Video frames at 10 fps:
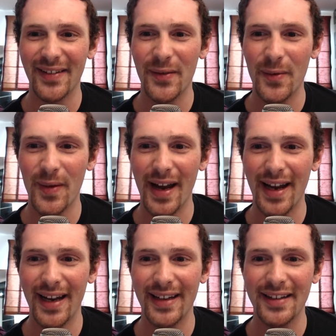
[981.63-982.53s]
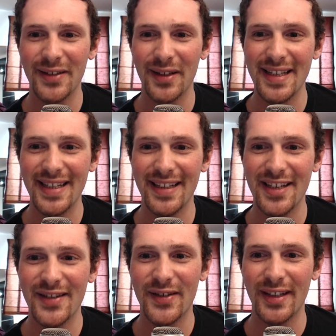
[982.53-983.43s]
way that you listed the
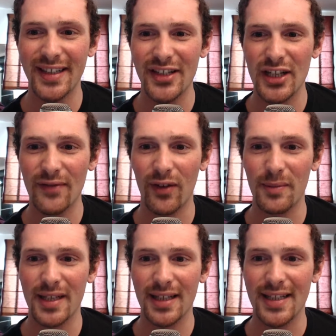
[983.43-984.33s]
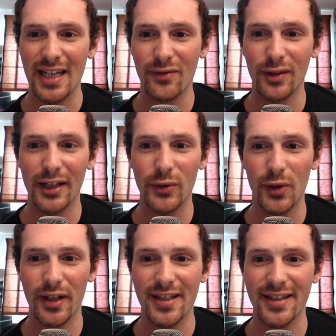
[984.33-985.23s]
strategies from successful
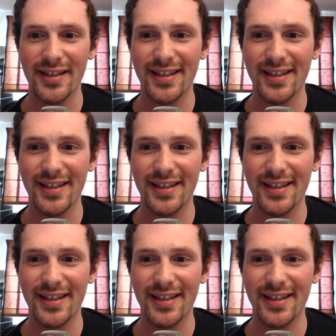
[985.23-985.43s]
networks.